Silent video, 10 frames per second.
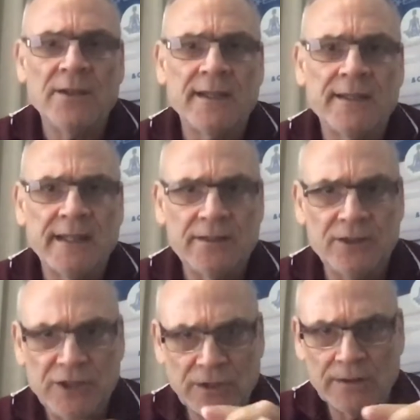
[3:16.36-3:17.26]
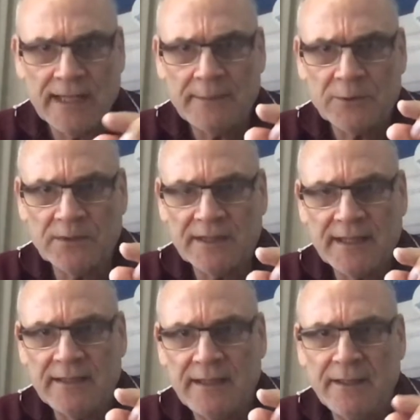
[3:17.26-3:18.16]
you can get your gel caps. Once
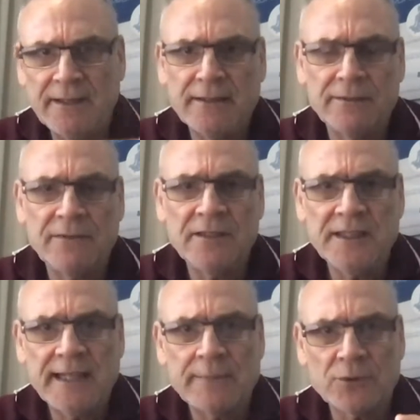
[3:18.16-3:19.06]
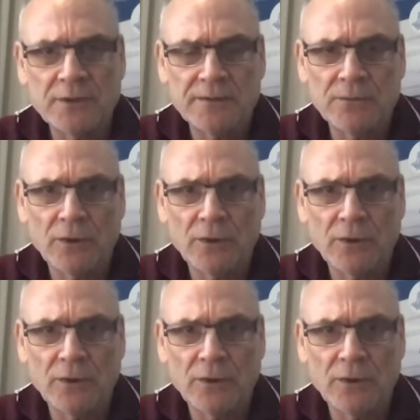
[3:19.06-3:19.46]
again, you, you can get your veggie caps or your,